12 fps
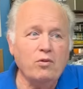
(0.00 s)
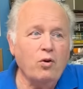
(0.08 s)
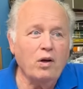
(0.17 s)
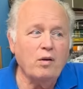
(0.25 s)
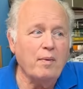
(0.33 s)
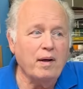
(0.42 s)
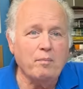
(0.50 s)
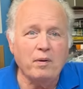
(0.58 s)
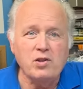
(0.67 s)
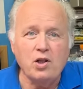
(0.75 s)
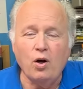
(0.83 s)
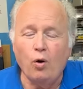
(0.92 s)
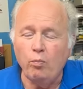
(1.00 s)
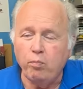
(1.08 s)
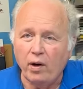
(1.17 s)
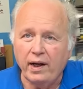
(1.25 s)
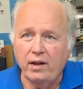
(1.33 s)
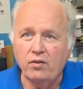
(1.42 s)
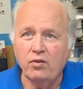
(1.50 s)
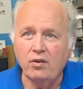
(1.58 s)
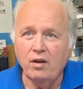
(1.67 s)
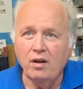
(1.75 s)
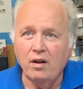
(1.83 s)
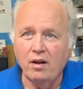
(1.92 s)
Talking about a bunch of gold brickers
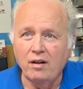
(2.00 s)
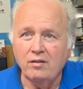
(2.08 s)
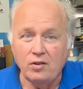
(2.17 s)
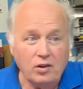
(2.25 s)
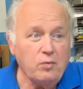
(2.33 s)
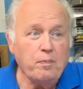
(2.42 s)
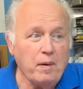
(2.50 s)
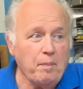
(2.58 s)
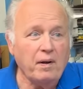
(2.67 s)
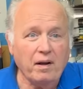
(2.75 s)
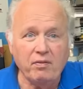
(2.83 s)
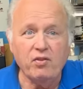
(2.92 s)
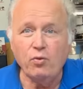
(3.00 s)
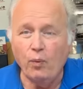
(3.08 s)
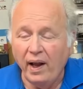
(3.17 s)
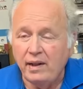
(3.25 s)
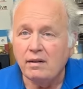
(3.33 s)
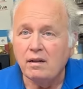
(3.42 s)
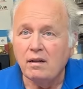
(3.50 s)
do these people ever sweat?